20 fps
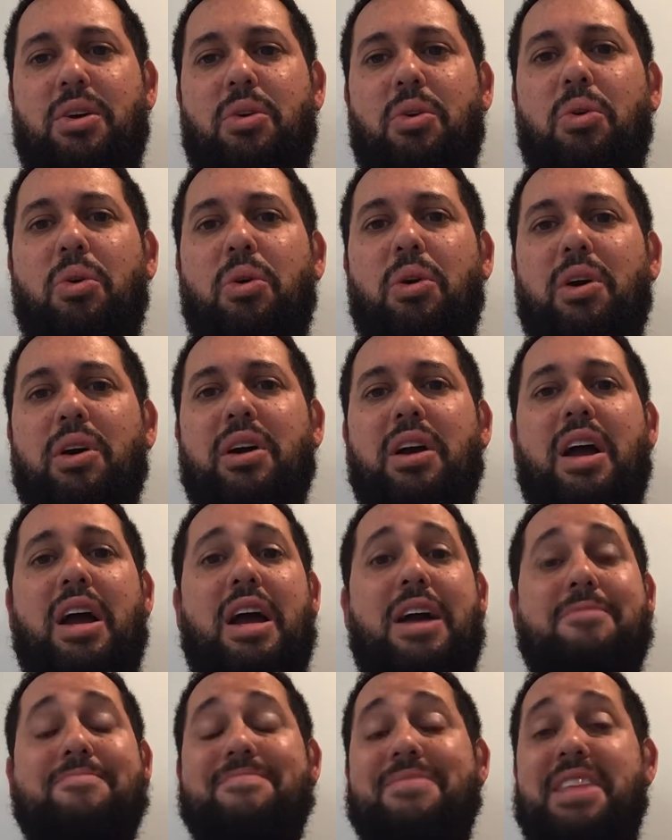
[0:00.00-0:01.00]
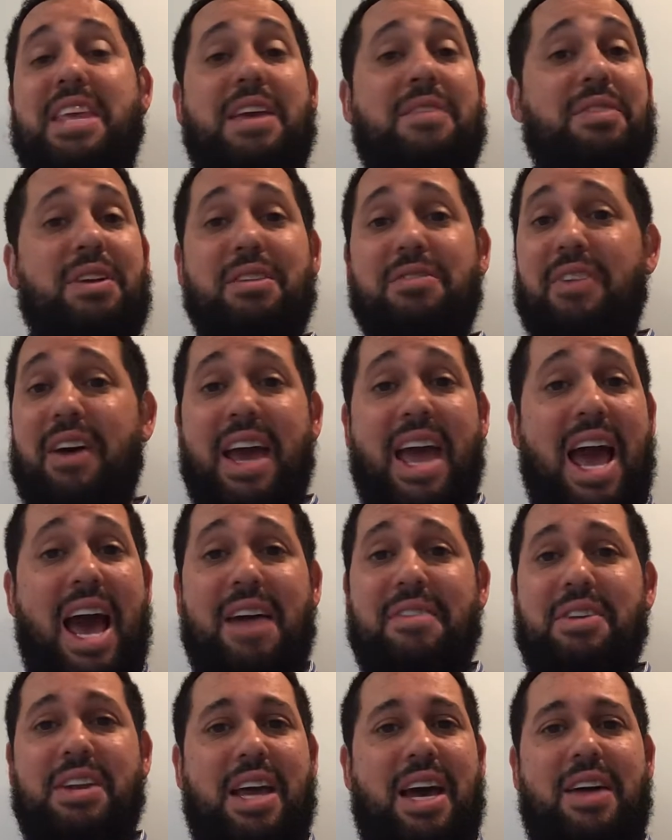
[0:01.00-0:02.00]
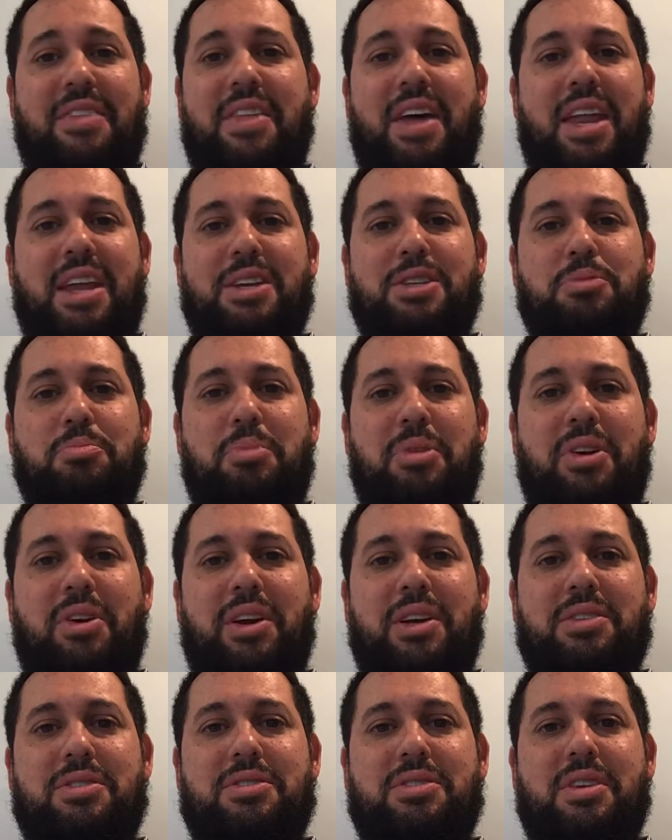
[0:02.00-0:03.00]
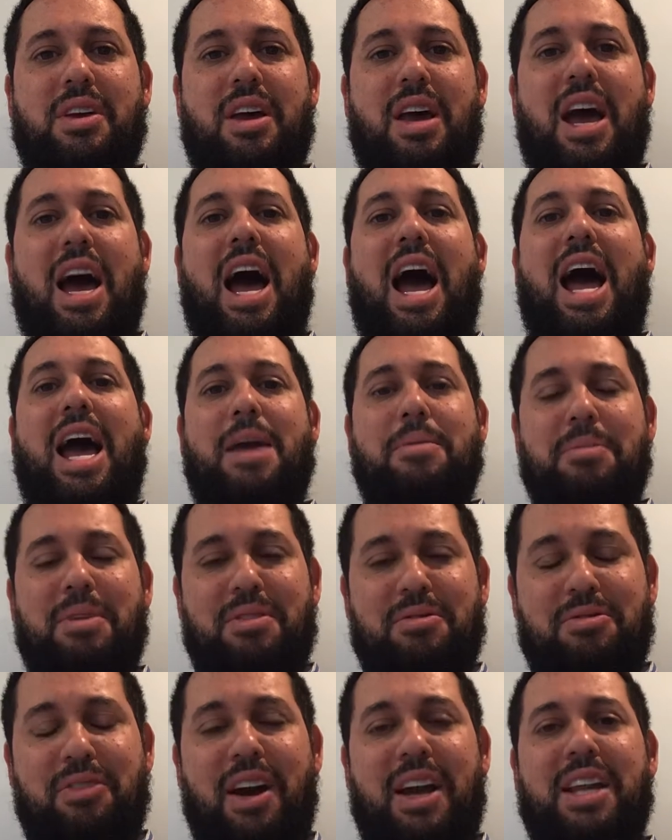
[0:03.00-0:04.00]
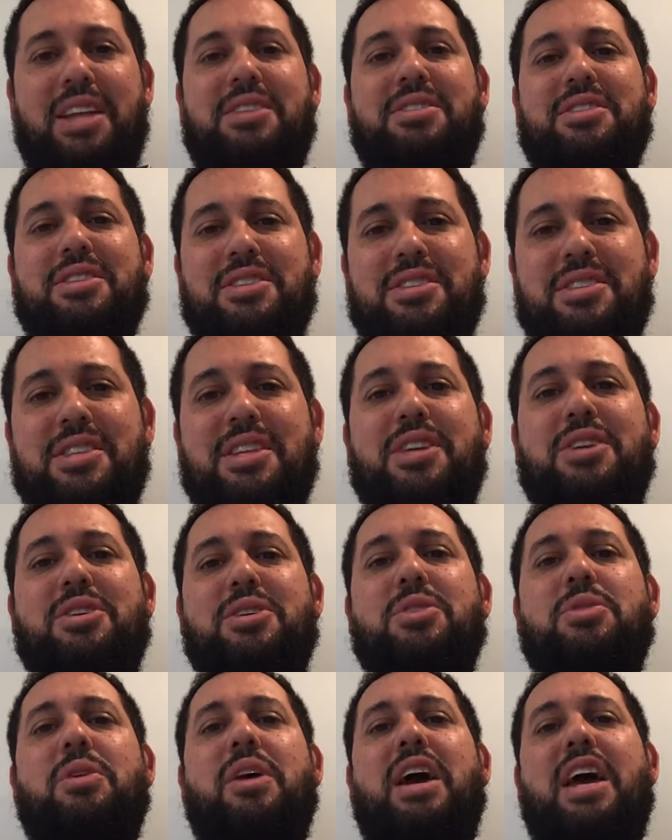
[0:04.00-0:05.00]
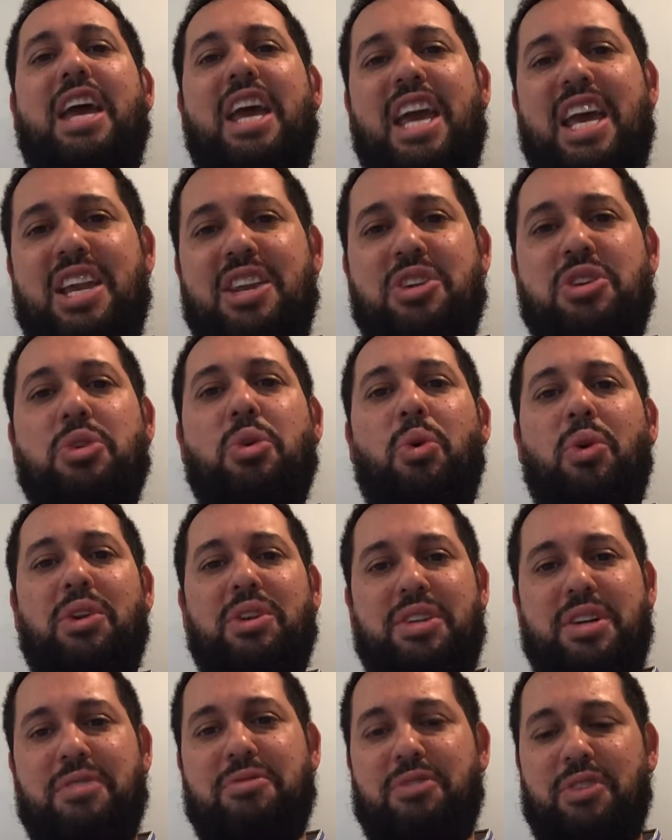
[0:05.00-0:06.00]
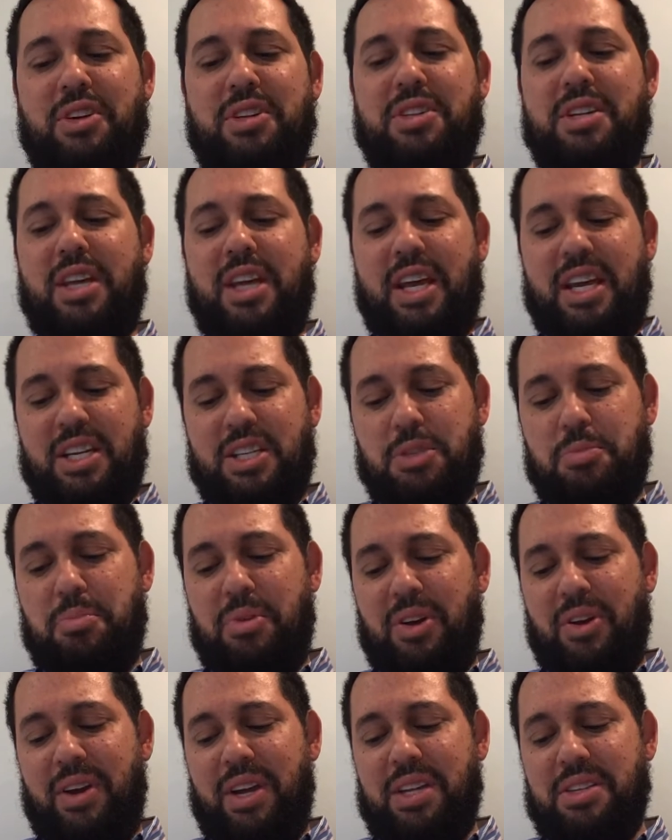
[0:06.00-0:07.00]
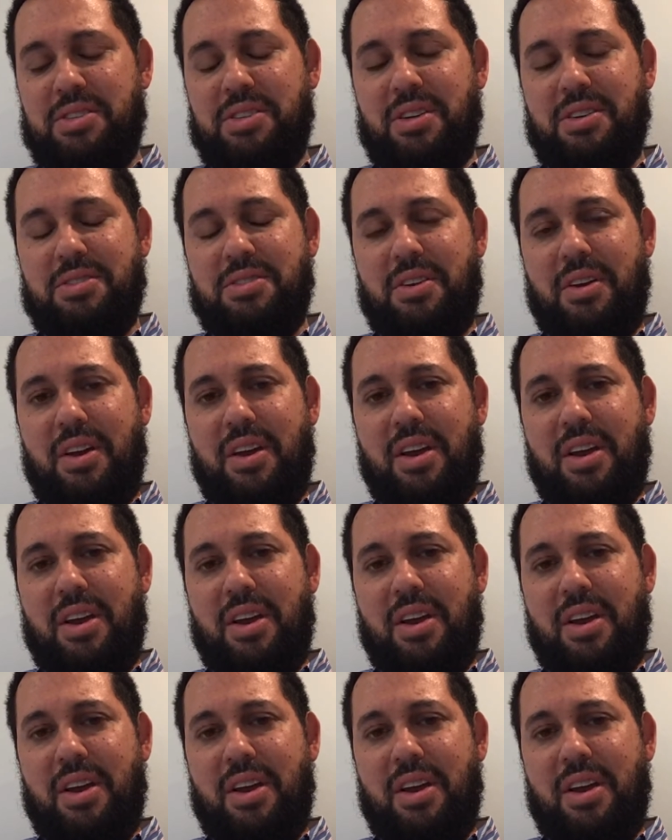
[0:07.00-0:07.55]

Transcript: Or even if I haven't had that experience, I am invited to see you in your different experiences.